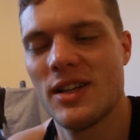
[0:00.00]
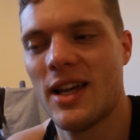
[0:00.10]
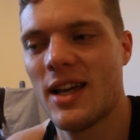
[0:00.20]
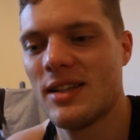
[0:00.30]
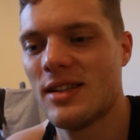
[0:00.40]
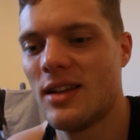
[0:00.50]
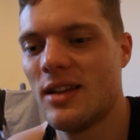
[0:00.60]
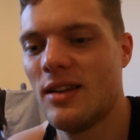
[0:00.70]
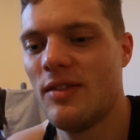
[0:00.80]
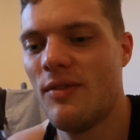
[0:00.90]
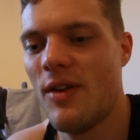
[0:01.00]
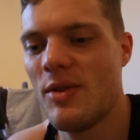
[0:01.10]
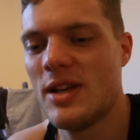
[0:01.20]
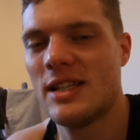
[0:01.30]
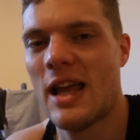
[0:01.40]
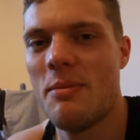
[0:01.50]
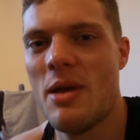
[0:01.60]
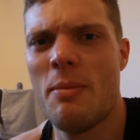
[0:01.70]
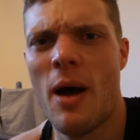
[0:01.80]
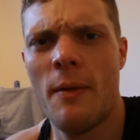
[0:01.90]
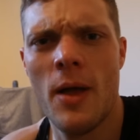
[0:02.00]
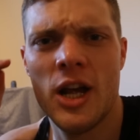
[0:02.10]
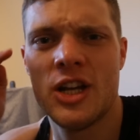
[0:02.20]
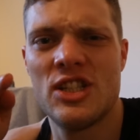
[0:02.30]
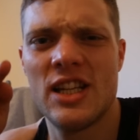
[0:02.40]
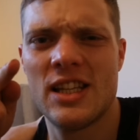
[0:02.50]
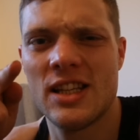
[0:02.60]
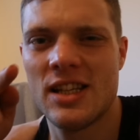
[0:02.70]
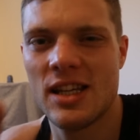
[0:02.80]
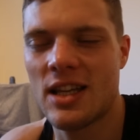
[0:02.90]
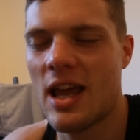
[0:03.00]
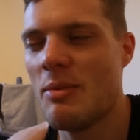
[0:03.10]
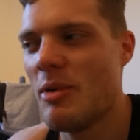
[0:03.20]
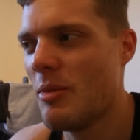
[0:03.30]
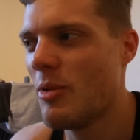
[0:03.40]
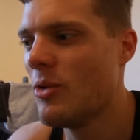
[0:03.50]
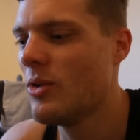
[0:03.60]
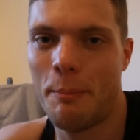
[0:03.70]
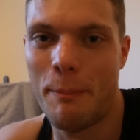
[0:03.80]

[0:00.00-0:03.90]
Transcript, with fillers: I guess, and very samey, but consistency is key, people.